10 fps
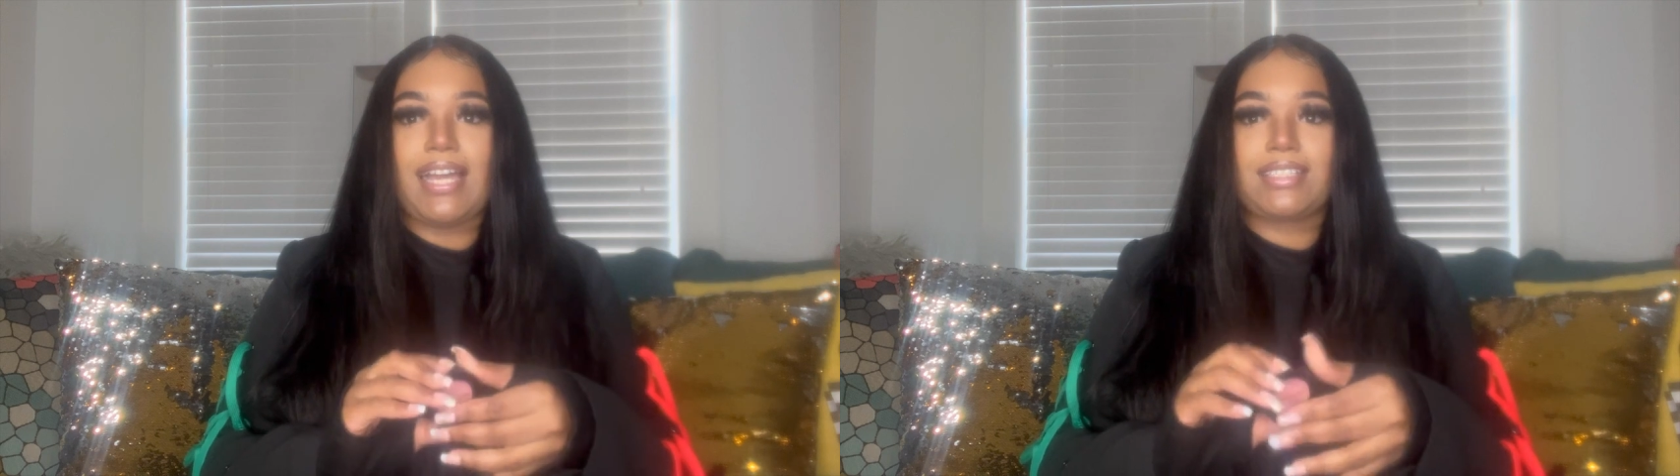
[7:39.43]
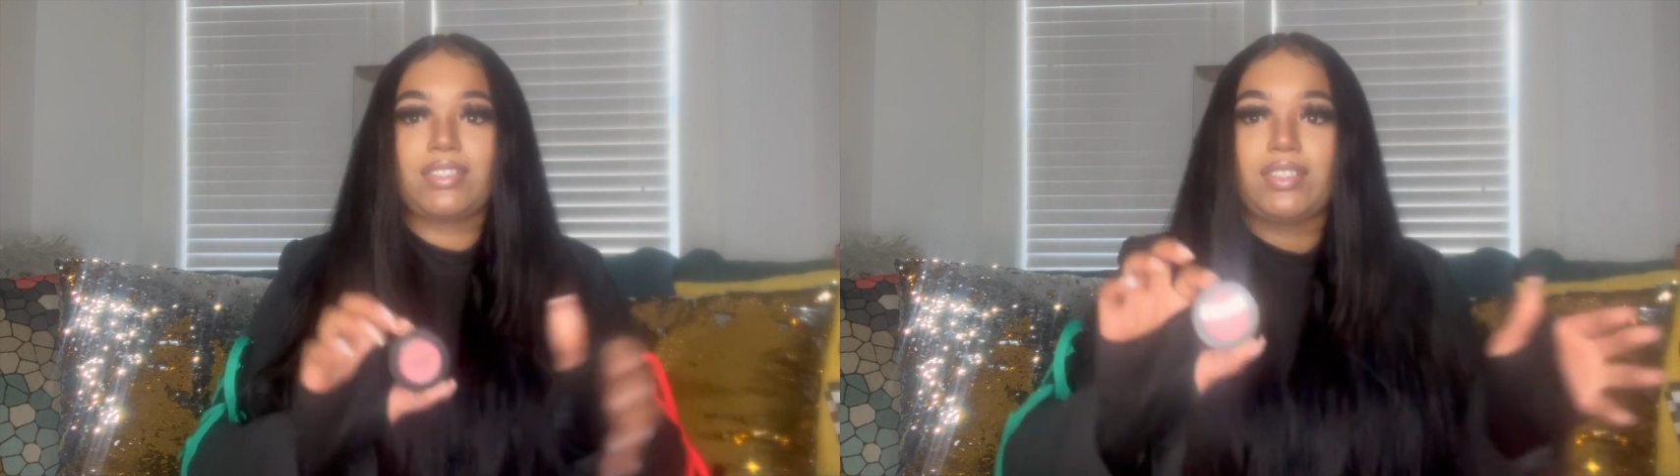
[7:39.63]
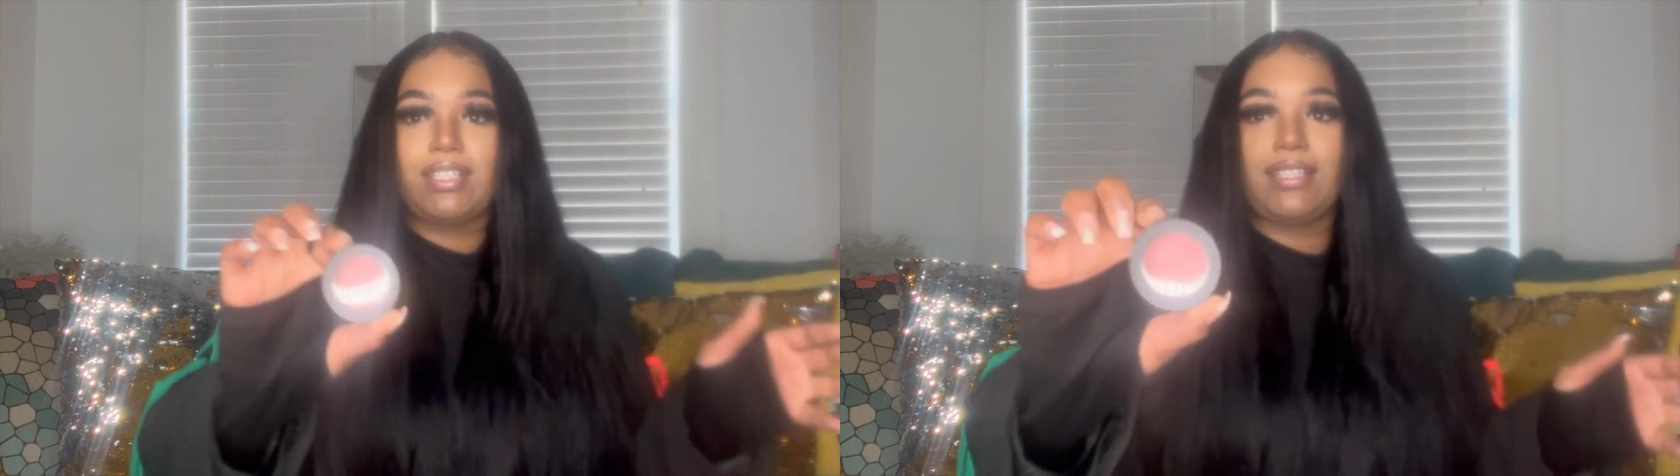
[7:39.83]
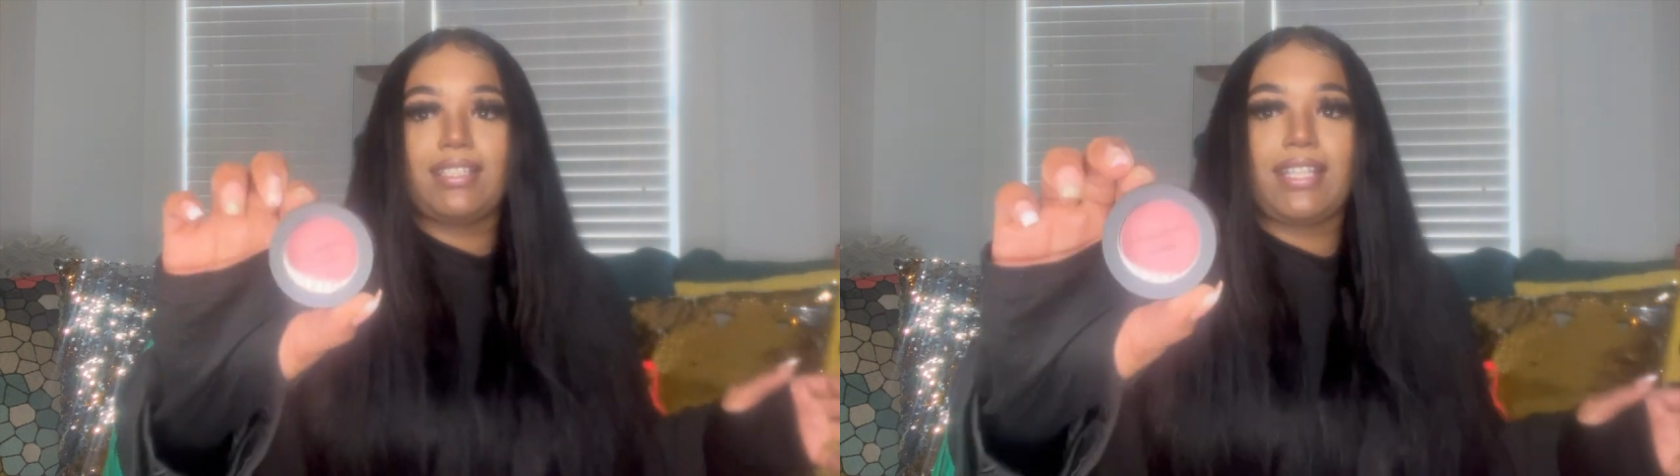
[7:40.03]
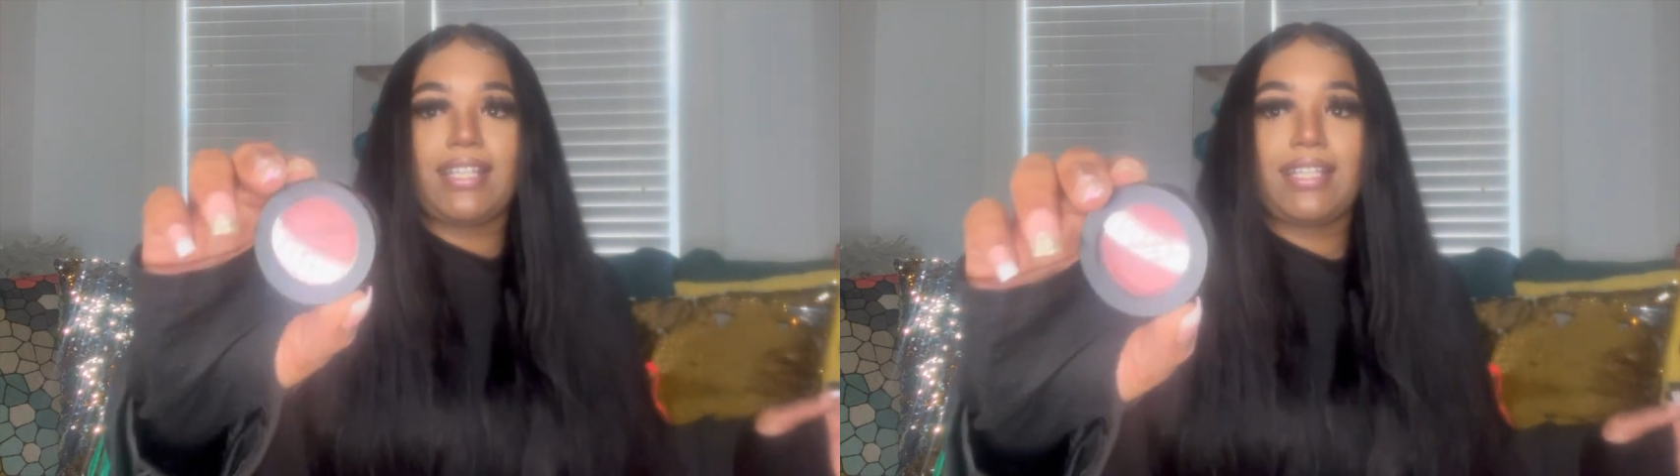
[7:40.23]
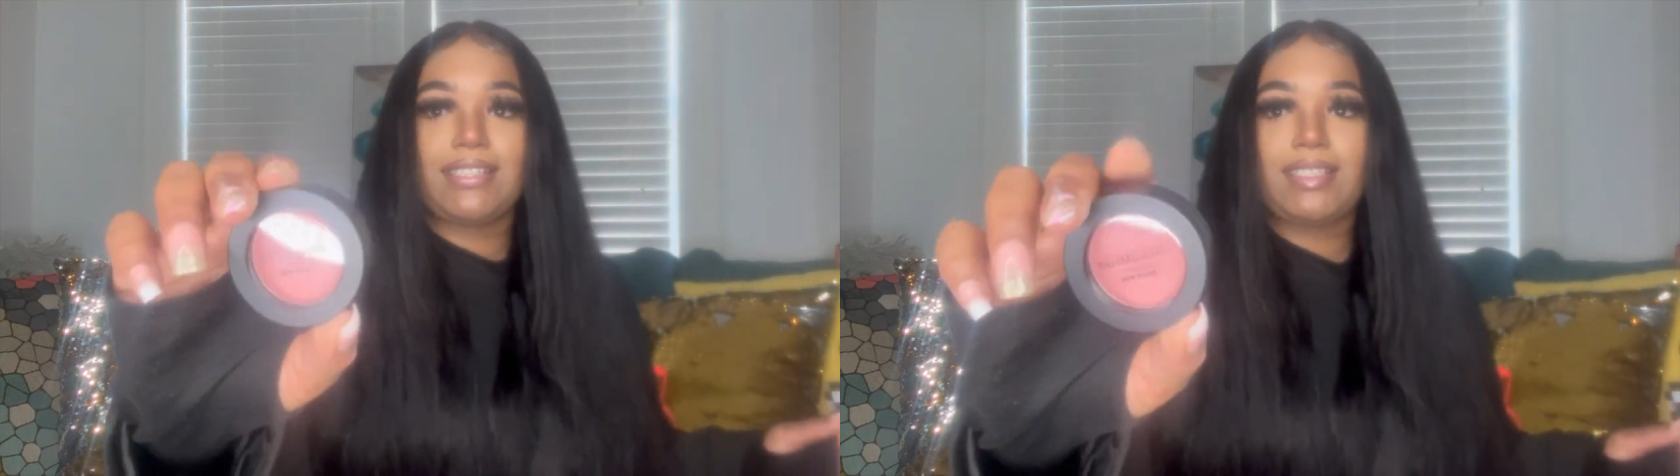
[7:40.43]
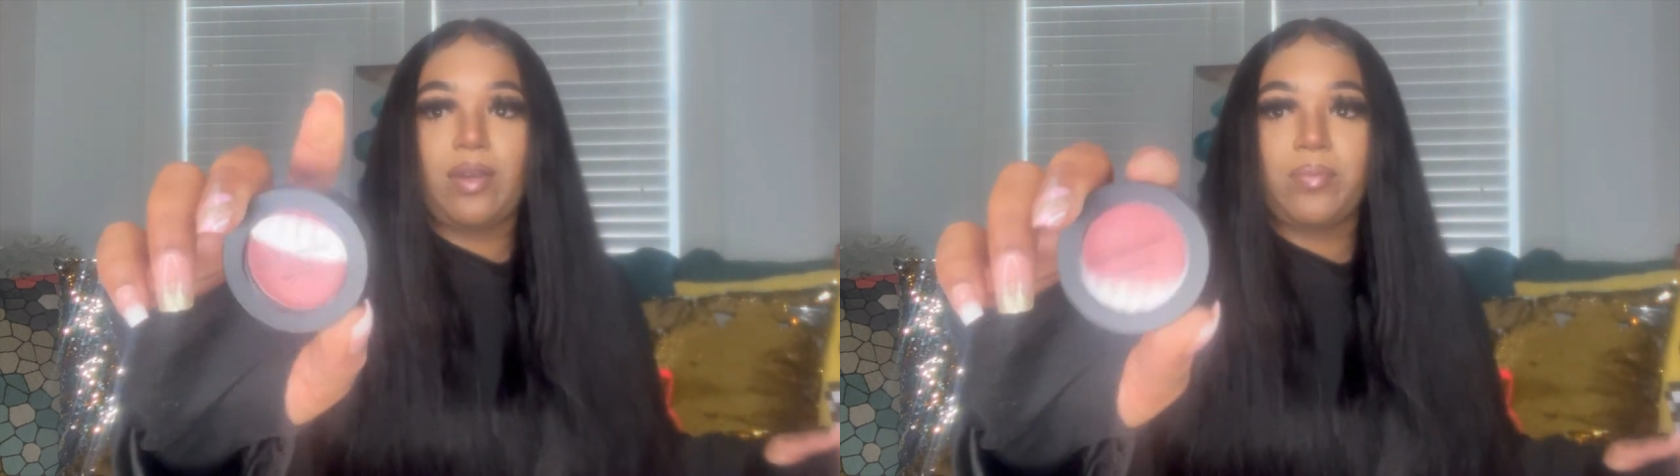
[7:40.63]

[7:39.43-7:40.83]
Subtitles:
actually this